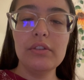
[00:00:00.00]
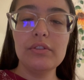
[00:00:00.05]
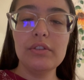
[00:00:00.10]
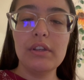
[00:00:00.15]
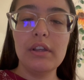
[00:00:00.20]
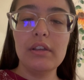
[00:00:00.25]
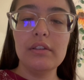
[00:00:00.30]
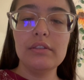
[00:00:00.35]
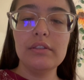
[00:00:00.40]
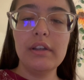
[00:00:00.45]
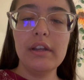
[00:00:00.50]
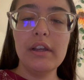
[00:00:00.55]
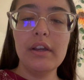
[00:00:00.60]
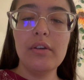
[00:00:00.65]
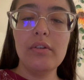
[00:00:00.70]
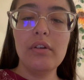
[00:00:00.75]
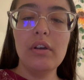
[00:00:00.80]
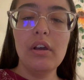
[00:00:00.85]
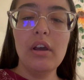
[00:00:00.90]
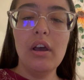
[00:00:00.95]
So yes,
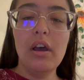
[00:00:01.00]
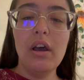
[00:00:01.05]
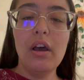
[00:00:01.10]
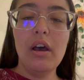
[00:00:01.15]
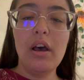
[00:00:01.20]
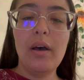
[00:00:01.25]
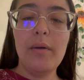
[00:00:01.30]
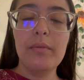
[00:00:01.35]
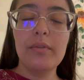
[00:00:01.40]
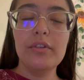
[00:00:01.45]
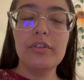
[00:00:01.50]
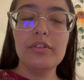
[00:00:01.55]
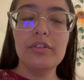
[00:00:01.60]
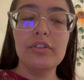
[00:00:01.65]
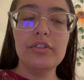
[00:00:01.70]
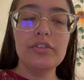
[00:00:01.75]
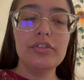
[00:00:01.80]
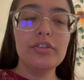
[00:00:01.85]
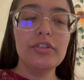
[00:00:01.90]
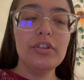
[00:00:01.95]
now I'm gonna
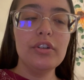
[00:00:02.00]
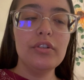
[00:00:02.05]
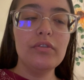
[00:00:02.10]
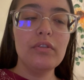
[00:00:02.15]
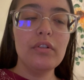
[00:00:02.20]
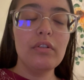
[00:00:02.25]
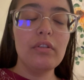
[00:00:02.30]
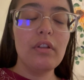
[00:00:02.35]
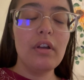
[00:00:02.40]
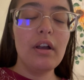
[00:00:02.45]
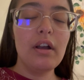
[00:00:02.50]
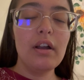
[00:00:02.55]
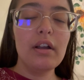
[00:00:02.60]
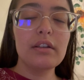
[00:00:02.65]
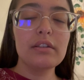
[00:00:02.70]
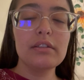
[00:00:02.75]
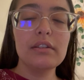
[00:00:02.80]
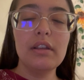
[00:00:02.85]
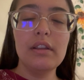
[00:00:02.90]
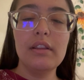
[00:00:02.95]
just chill,
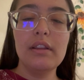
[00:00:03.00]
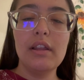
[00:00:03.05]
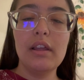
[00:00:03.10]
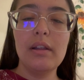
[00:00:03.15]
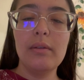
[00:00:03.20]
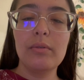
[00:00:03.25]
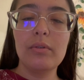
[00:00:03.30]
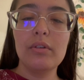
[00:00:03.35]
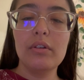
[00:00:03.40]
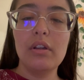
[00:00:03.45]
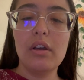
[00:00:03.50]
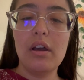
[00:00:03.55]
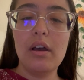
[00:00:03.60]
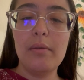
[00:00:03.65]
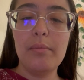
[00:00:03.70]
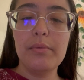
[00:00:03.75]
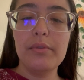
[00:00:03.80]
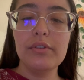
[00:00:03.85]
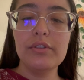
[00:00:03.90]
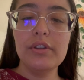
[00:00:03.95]
relax, and then I'm gonna
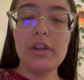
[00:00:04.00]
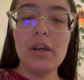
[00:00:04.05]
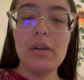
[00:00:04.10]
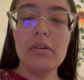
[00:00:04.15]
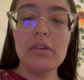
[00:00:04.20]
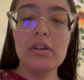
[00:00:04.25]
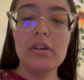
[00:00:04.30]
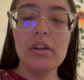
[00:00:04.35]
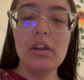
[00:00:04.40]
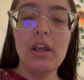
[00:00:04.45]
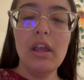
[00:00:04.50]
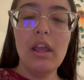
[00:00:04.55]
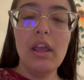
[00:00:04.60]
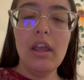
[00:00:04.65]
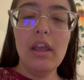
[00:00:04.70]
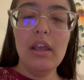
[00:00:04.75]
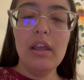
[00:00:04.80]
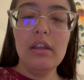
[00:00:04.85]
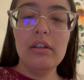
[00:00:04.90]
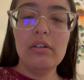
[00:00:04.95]
hop in the shower
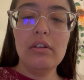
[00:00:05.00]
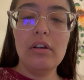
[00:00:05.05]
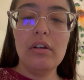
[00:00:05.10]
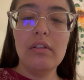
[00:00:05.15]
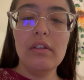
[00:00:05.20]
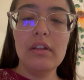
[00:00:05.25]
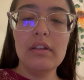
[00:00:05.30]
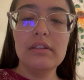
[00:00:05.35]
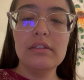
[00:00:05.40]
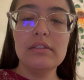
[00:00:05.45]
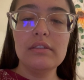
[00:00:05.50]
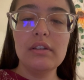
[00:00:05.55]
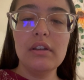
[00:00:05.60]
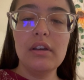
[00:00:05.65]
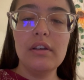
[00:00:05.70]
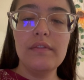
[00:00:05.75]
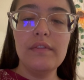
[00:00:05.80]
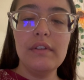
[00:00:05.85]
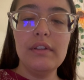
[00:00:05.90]
and all that stuff.